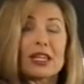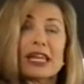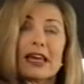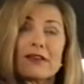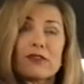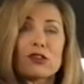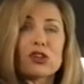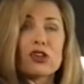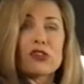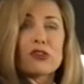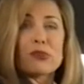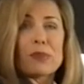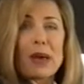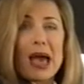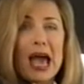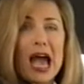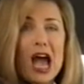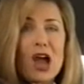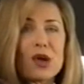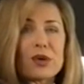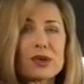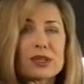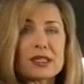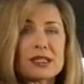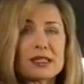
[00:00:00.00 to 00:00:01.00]
the level of
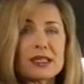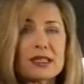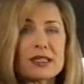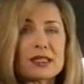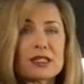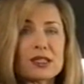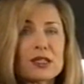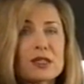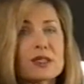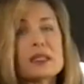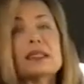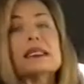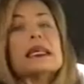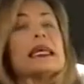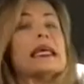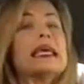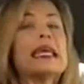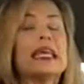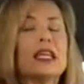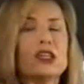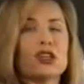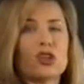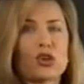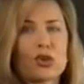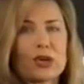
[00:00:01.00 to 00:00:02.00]
power assistance
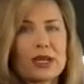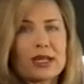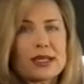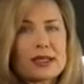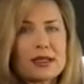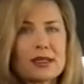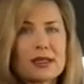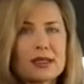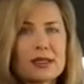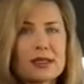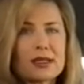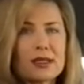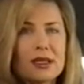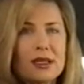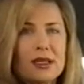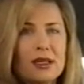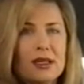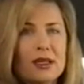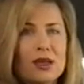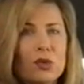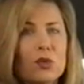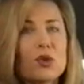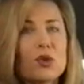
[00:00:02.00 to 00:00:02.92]
increases,